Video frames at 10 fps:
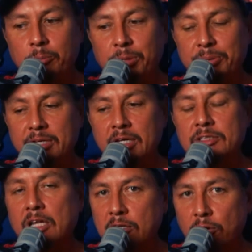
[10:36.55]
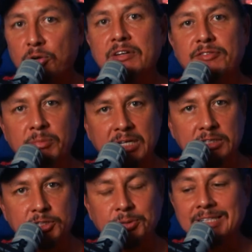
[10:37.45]
but because learning from
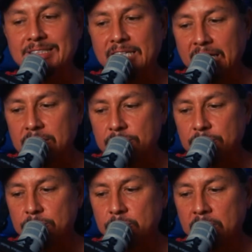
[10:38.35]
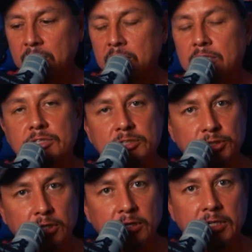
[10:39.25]
history tends to
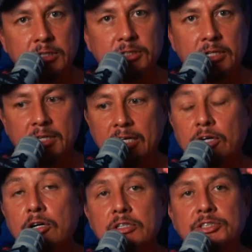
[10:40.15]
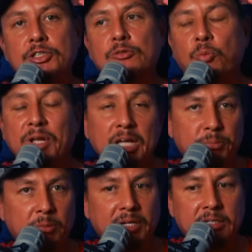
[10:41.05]
discourage the urge to
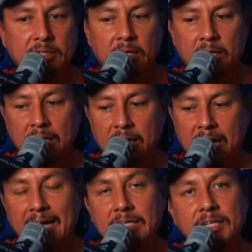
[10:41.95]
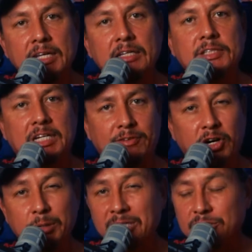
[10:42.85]
re-implement ideas that have
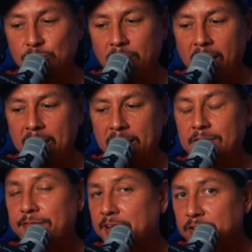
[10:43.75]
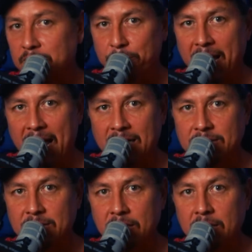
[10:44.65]
already been tried and failed in the
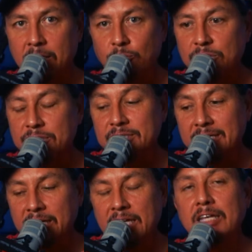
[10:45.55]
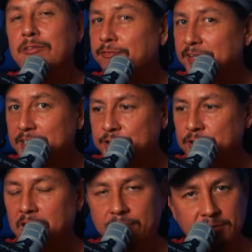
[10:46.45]
past, which is a key
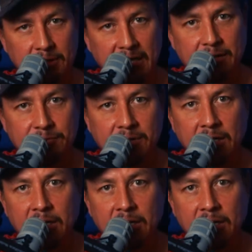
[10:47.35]
feature of the left.